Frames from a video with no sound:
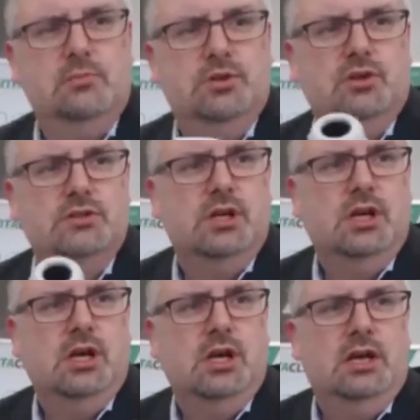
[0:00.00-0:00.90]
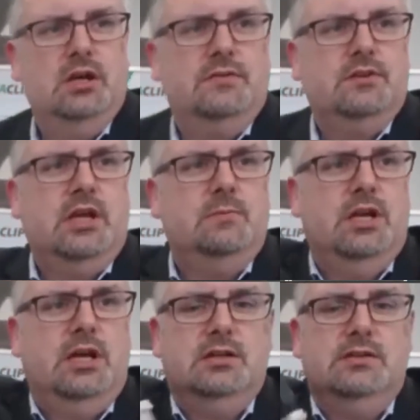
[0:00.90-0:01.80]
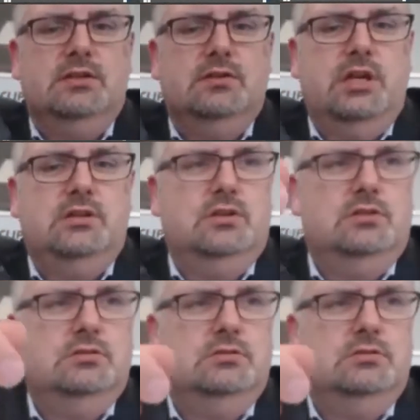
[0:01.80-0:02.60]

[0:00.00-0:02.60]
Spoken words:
because you have the cable gland and the connector